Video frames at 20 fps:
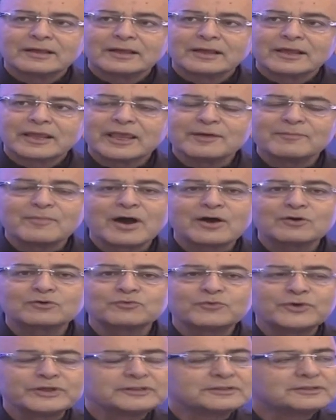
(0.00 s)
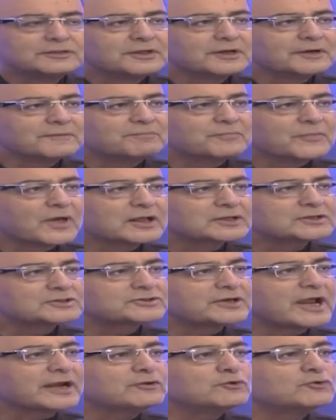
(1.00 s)
came out with the, a
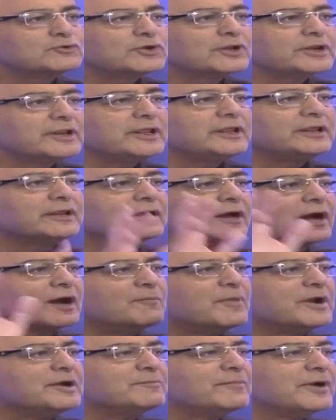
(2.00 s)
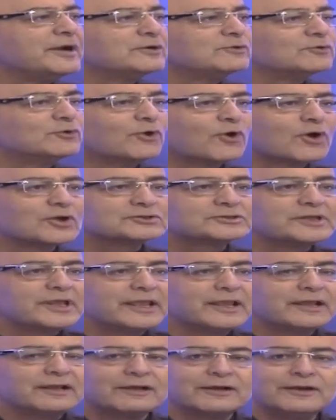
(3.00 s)
statutory amendment to law
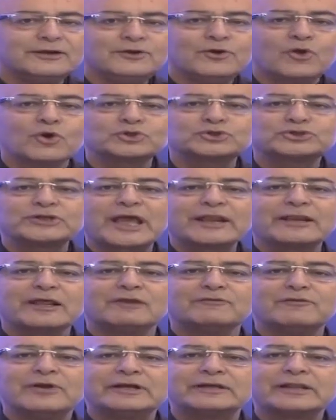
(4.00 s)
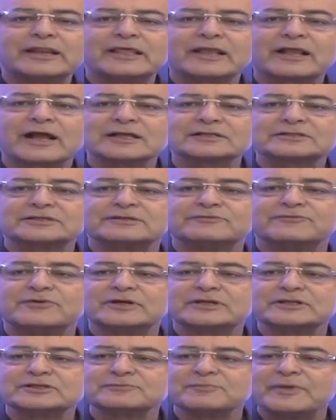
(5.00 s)
saying no channel will telecast
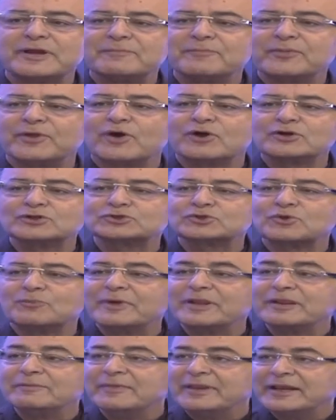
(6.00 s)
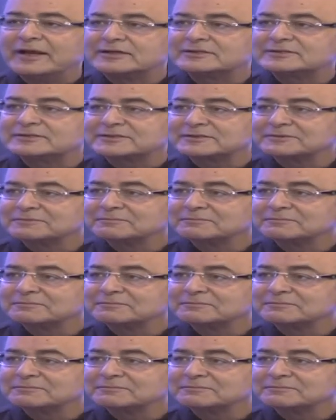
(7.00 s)
advertisement beyond so many minutes.